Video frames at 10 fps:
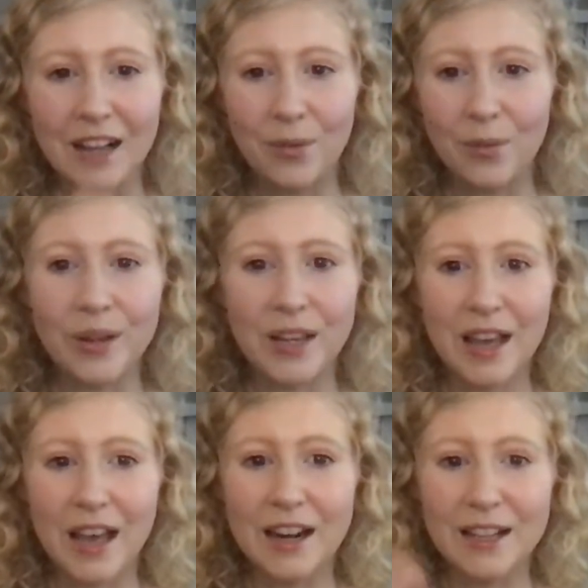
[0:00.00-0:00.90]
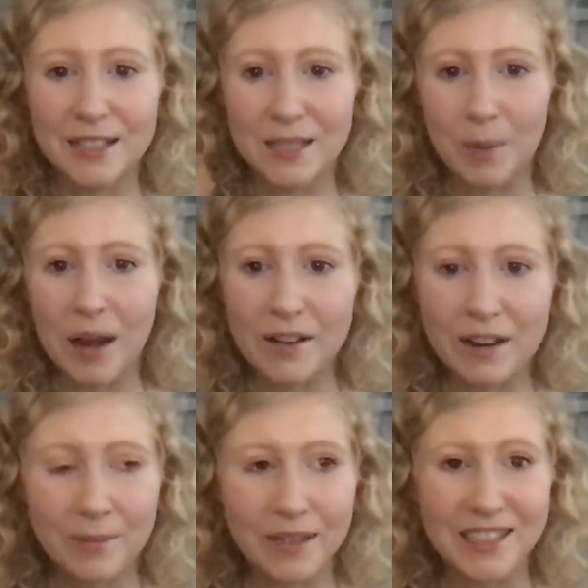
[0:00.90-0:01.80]
we get an
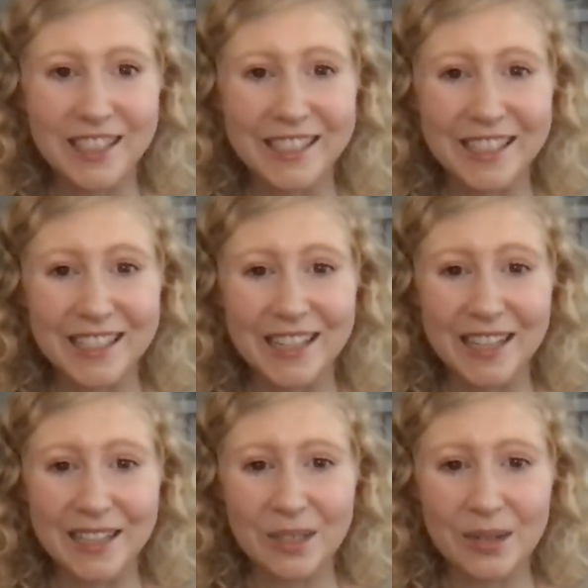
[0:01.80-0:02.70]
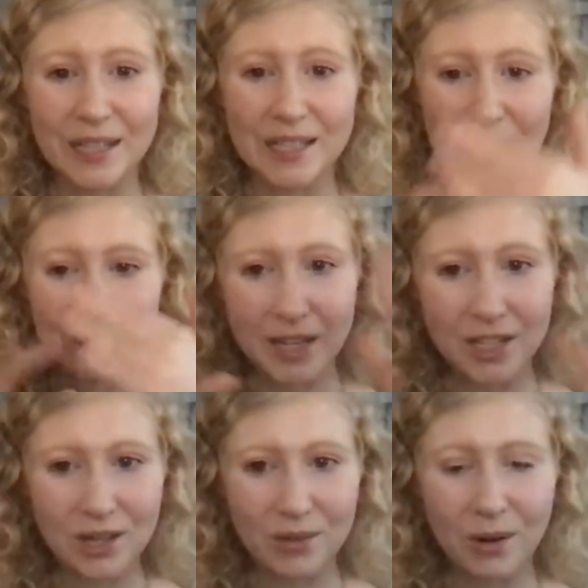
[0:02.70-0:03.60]
inspiring message that's sent to us. So make
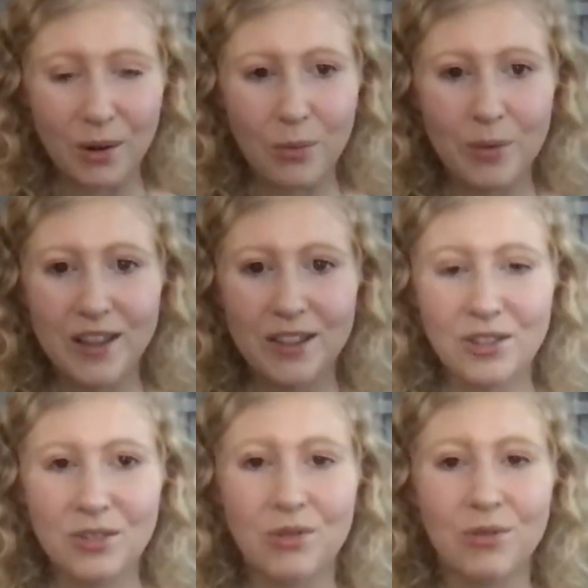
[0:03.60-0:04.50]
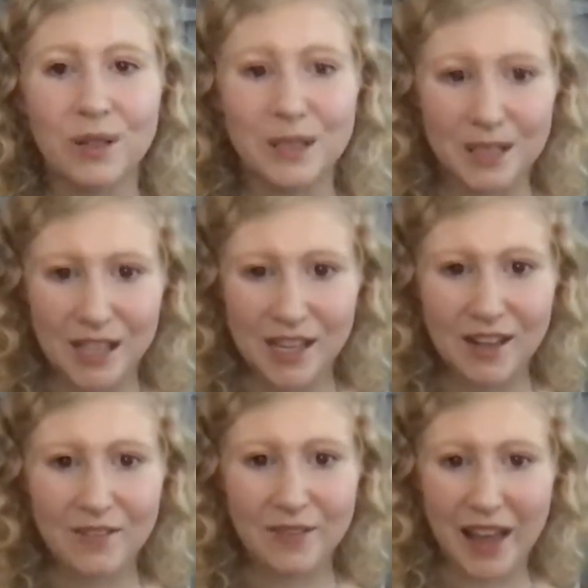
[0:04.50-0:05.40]
sure we're open to
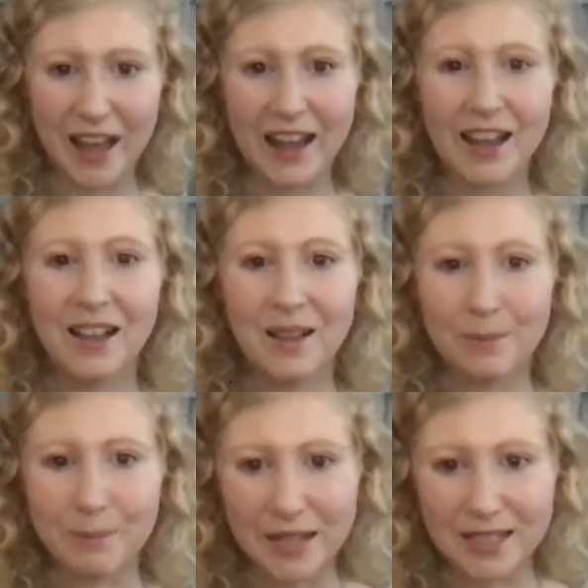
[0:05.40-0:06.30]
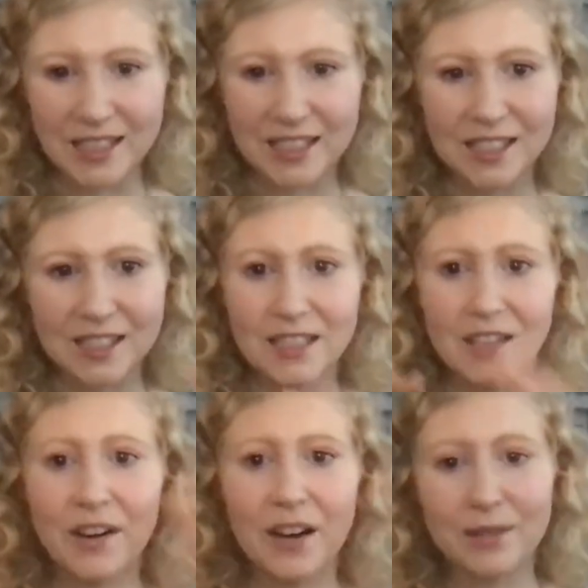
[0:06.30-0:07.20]
receive that message. This is a
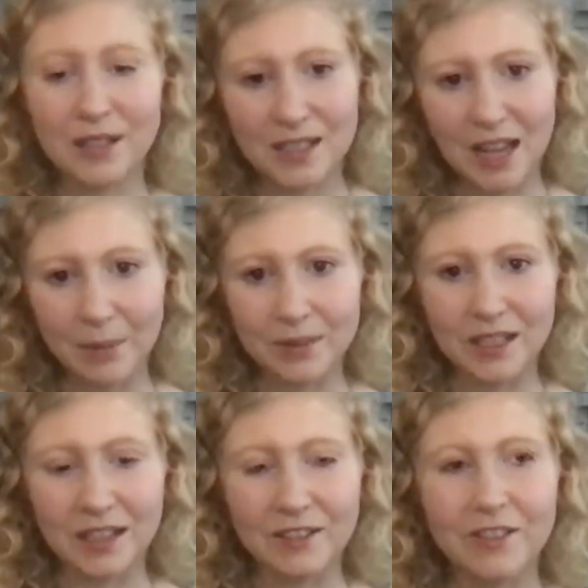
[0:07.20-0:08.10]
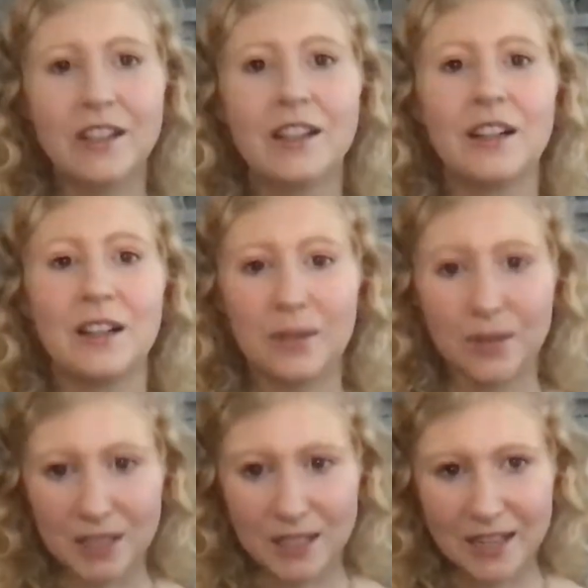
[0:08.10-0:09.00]
very receptive
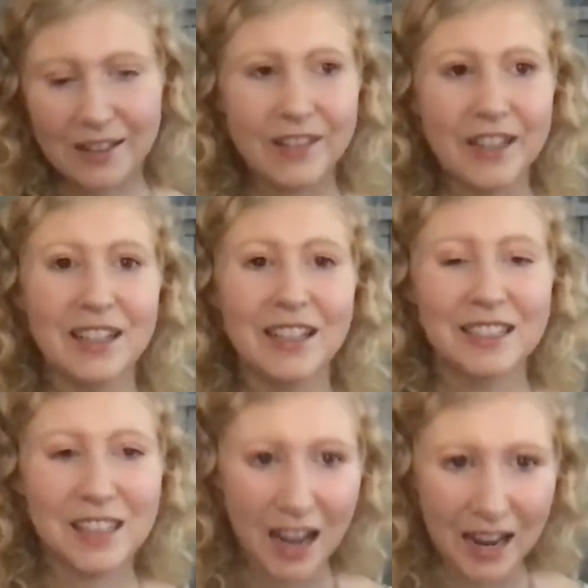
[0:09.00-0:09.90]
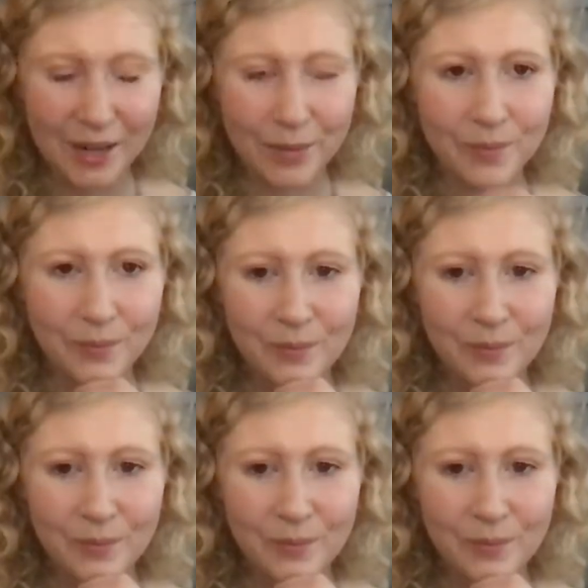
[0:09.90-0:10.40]
receiving time.